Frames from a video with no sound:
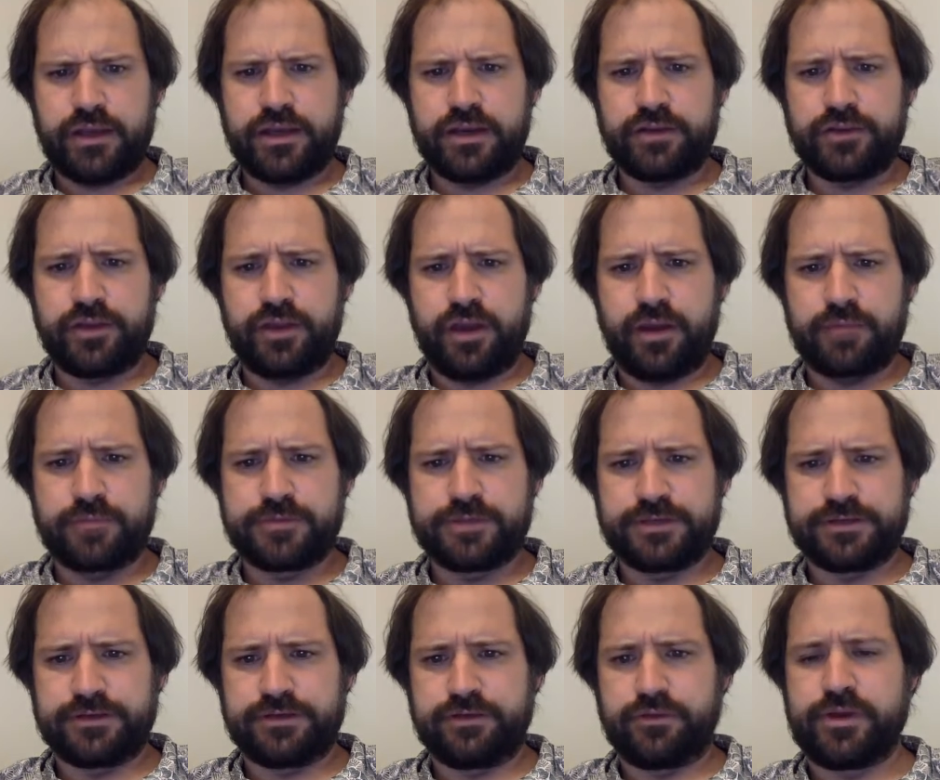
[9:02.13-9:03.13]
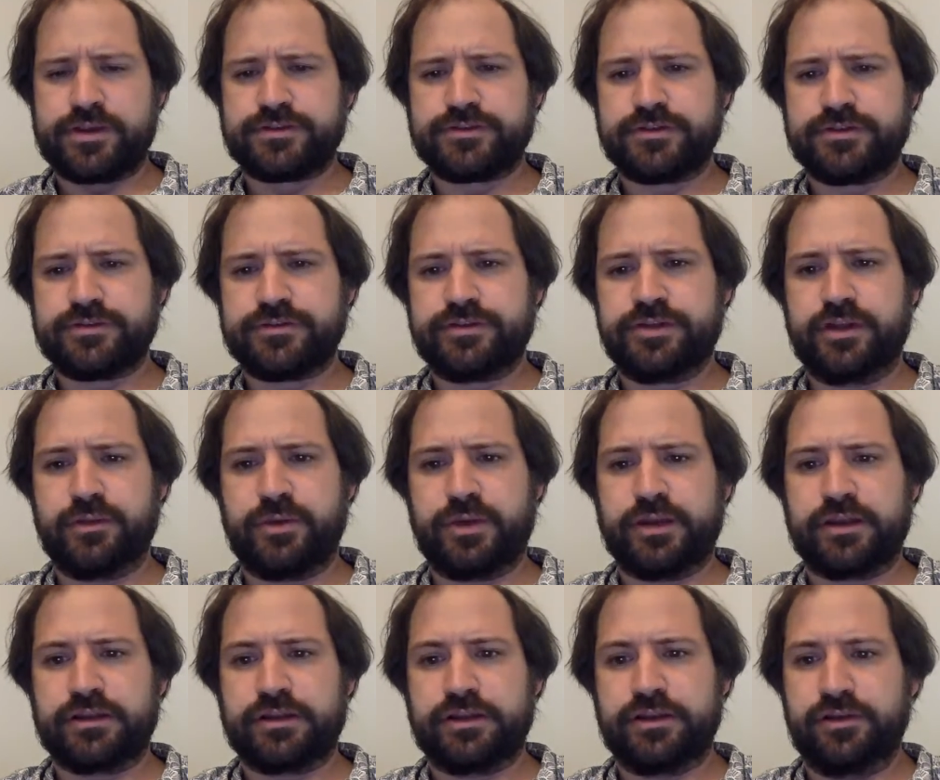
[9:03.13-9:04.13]
here the object in question is
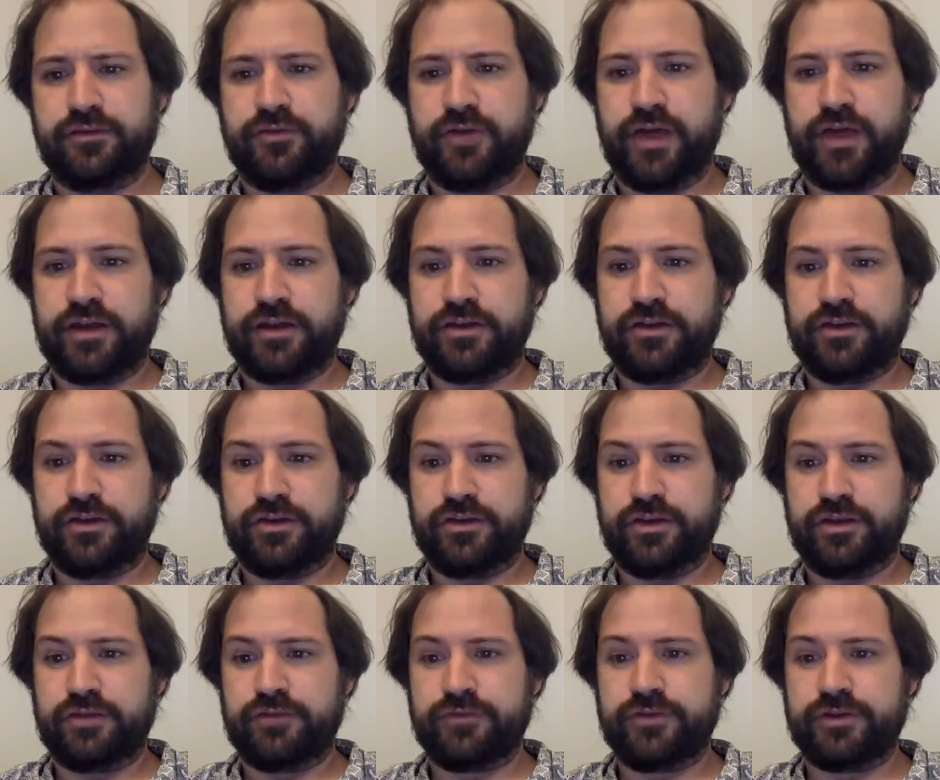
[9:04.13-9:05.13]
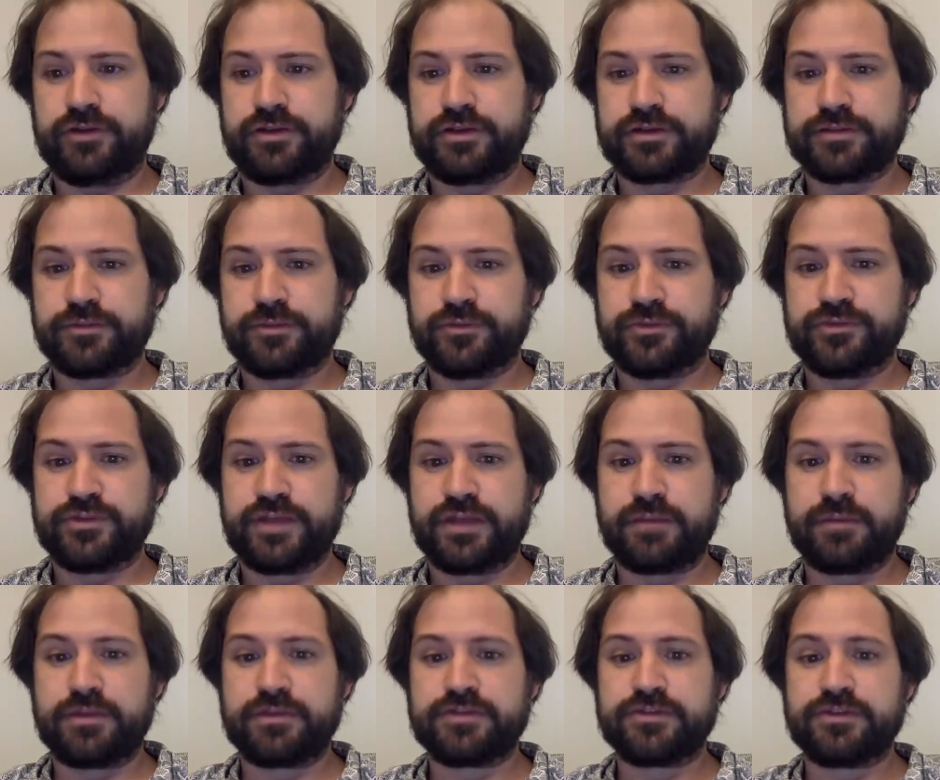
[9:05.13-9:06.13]
theoretically divided into infinitesimal
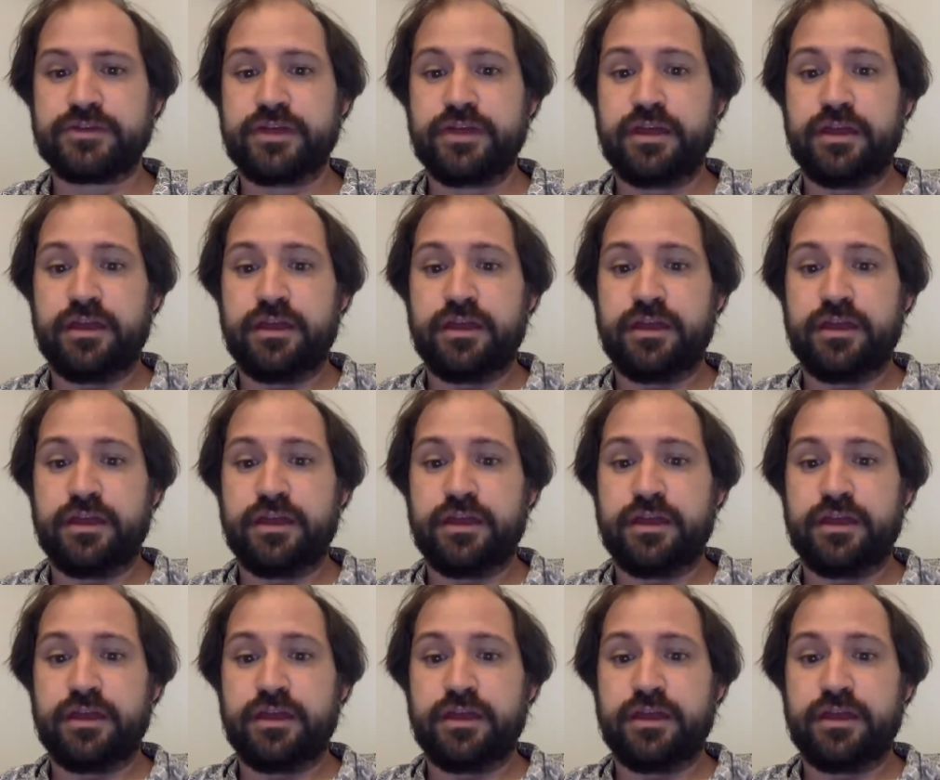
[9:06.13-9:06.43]
segments,